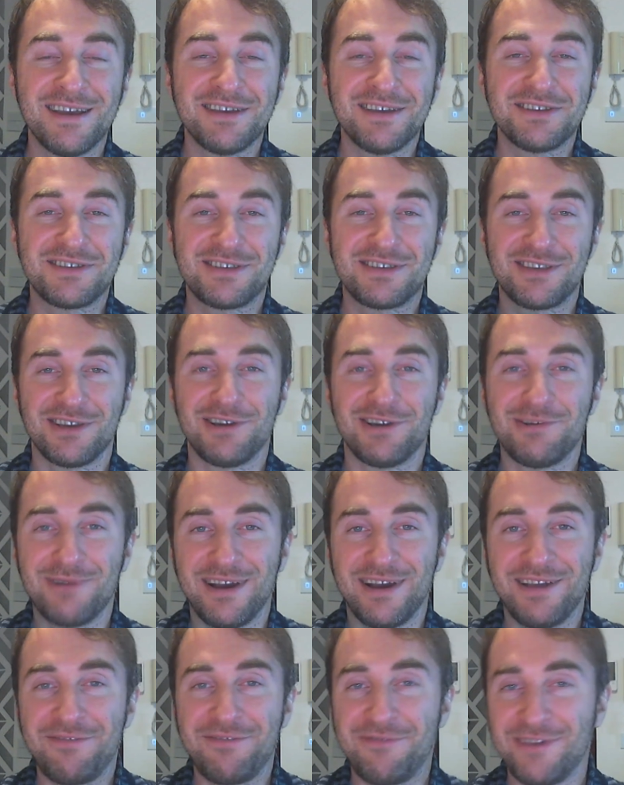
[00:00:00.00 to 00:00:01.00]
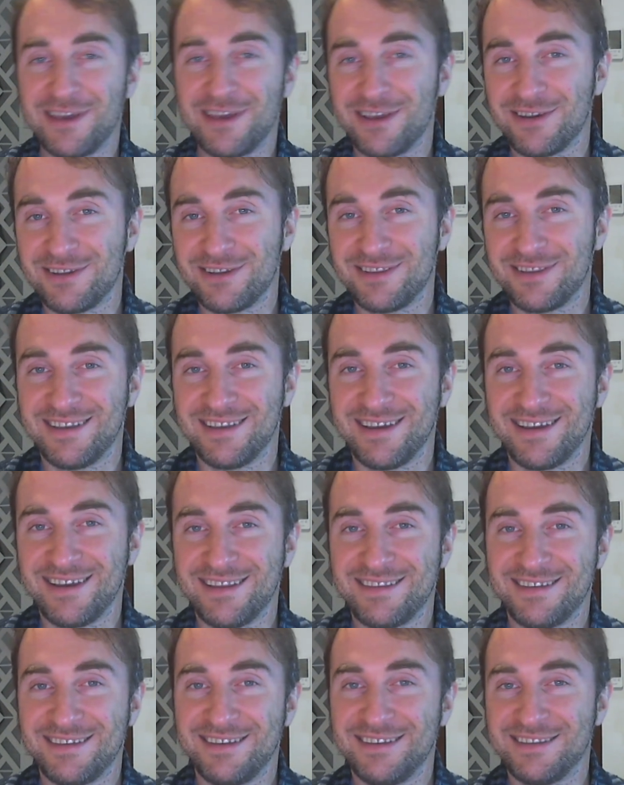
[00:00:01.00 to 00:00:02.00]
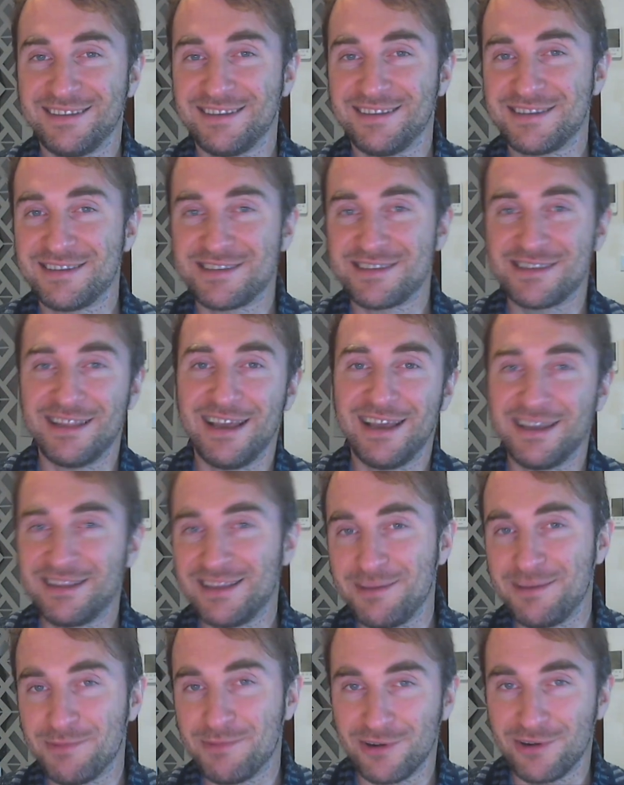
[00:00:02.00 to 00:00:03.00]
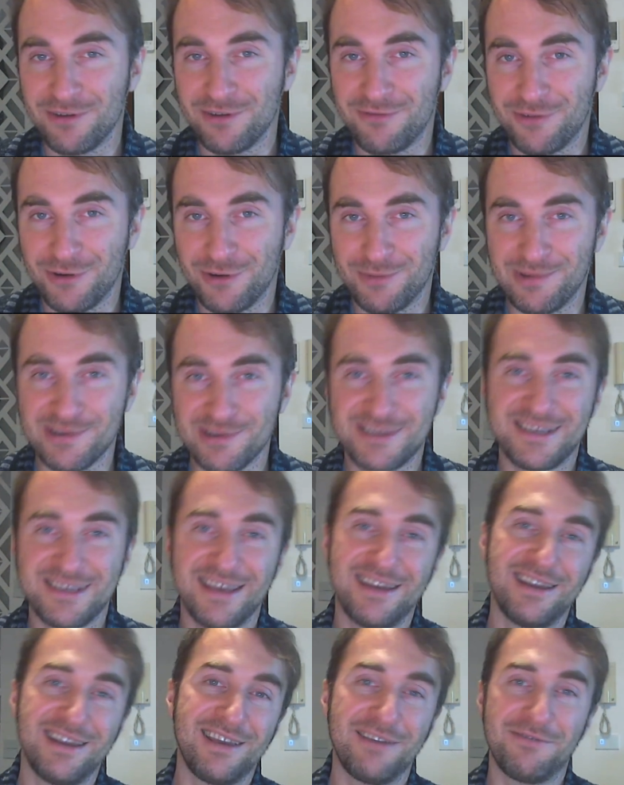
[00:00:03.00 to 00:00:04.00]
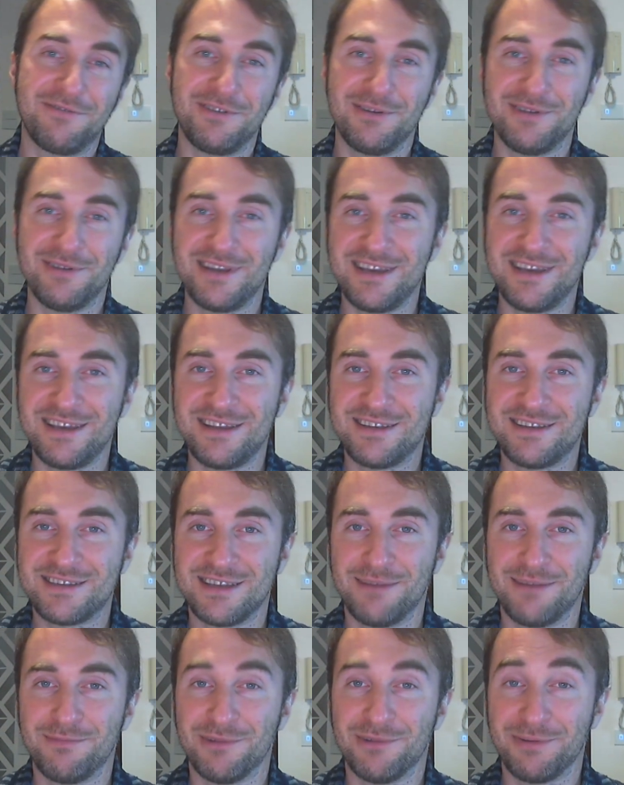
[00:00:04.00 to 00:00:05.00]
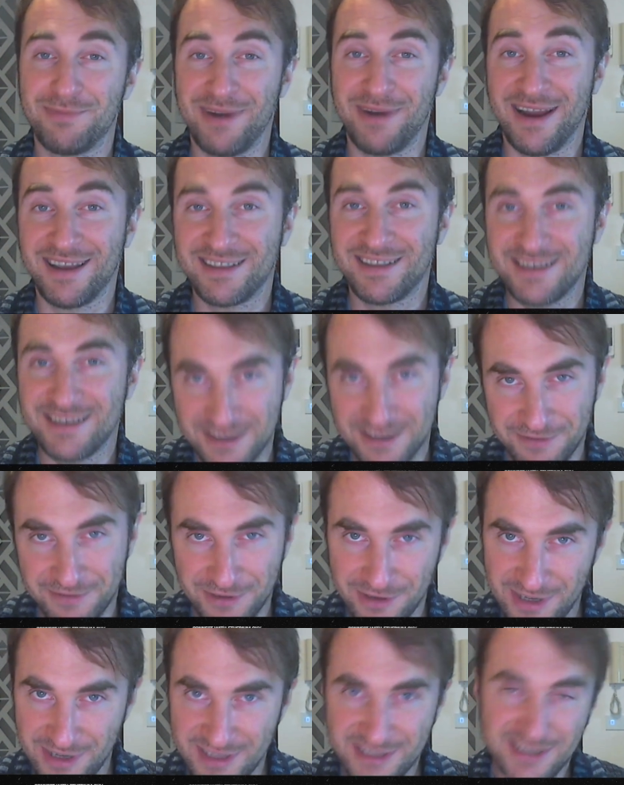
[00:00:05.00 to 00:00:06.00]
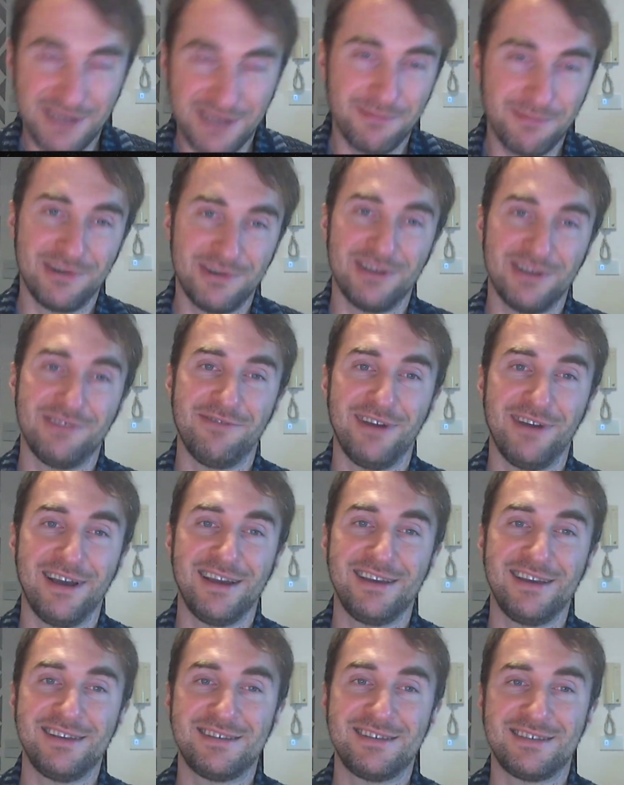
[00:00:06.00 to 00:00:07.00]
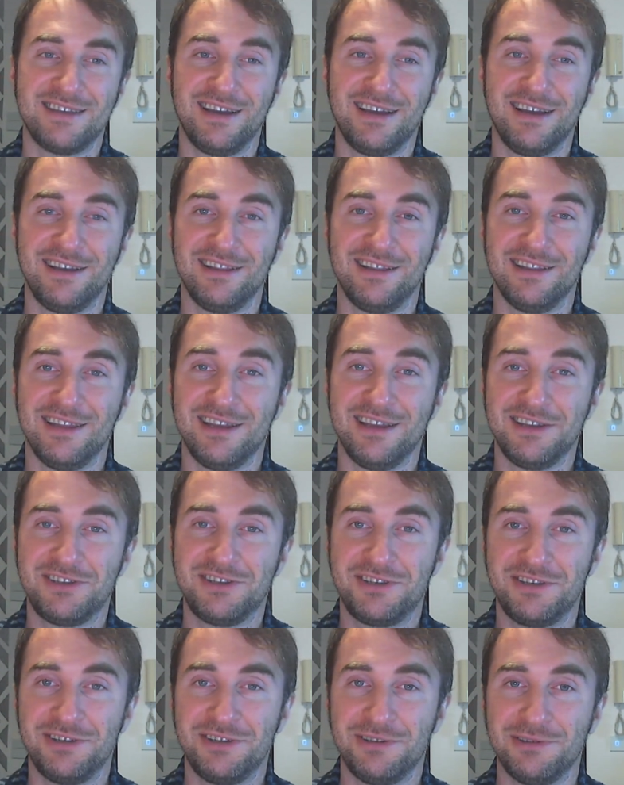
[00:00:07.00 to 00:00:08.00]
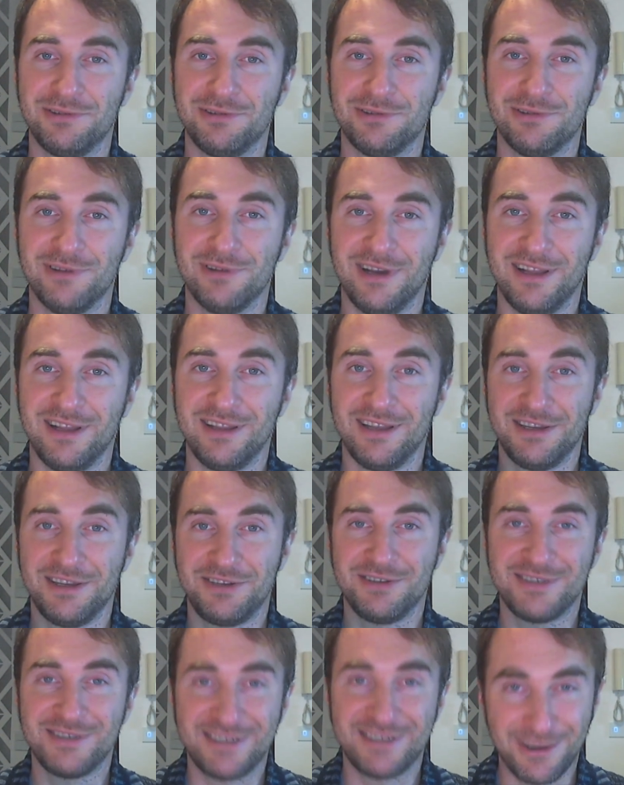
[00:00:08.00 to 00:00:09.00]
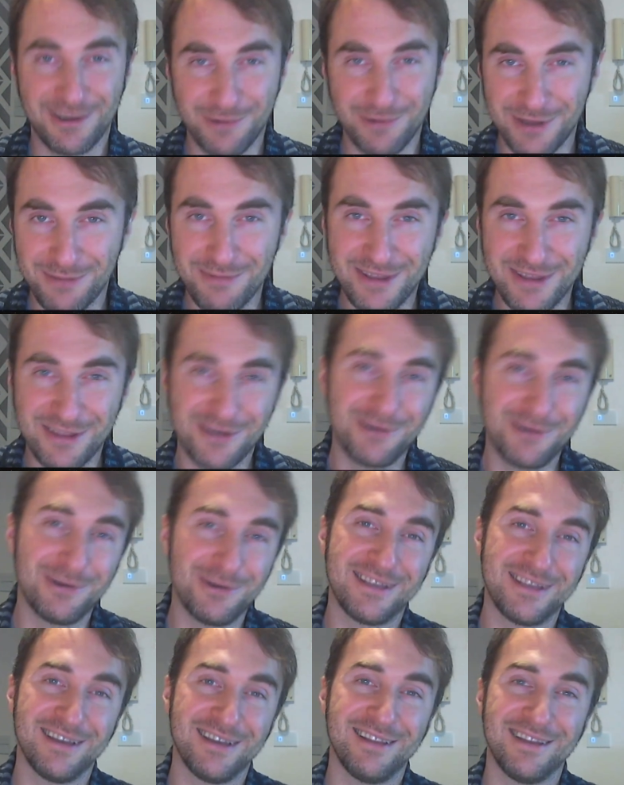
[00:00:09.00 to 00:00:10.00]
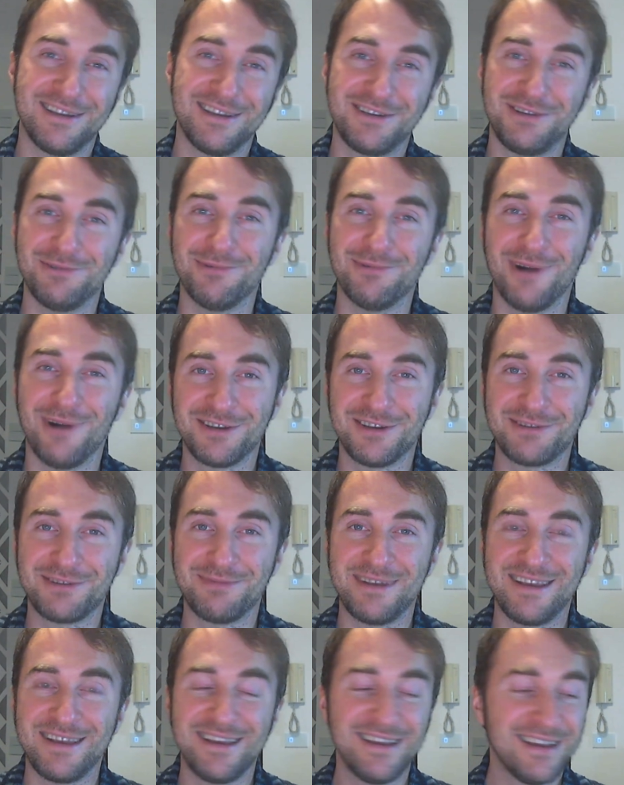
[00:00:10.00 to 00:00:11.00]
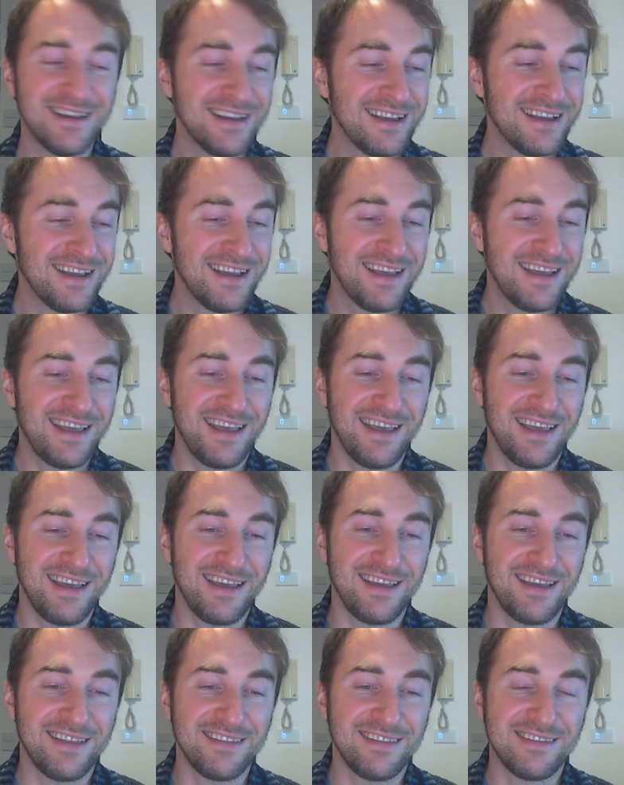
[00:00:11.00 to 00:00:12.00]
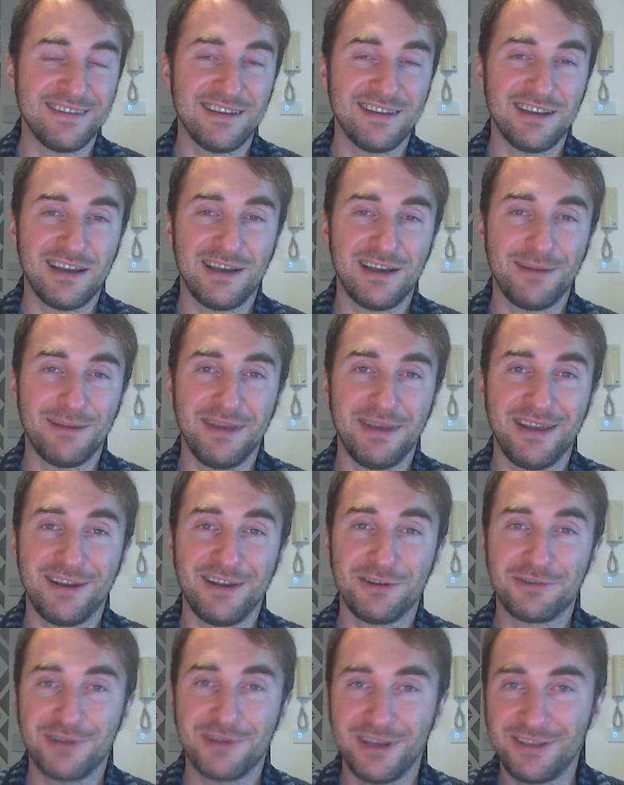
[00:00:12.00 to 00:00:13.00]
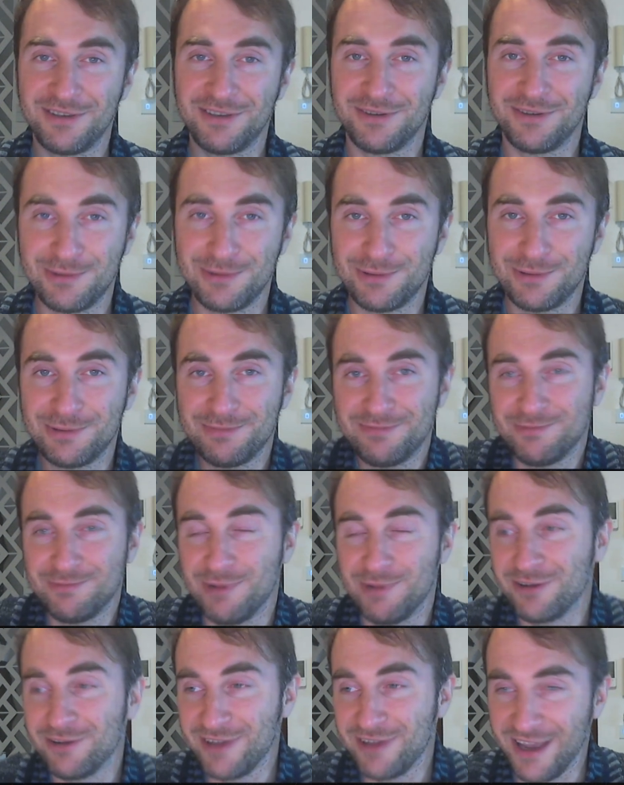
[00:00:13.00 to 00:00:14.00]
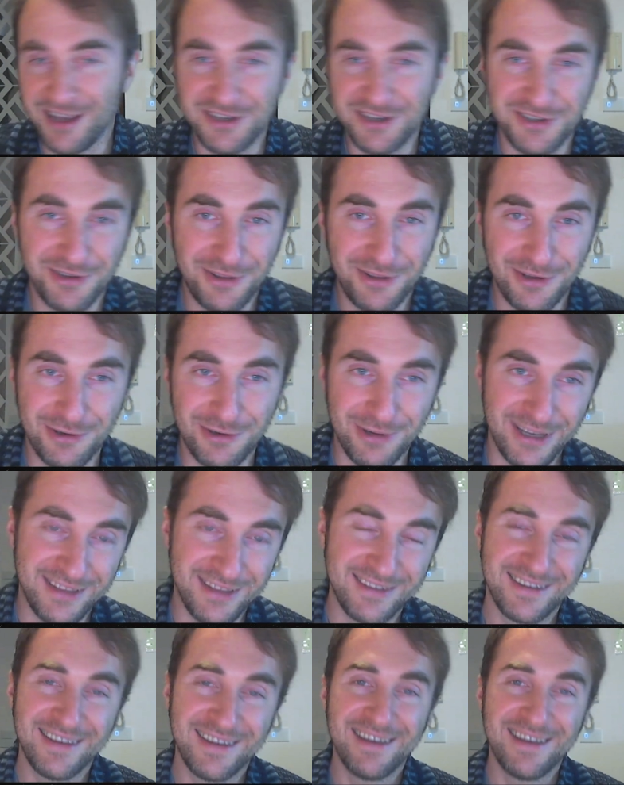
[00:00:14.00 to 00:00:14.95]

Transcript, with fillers: So I figured that in this slightly more informal setting, if you need some more practice, if you need some more advice, I'll let you stick with me through it. I'll let you watch me, and I'll try to, well, guide you through it.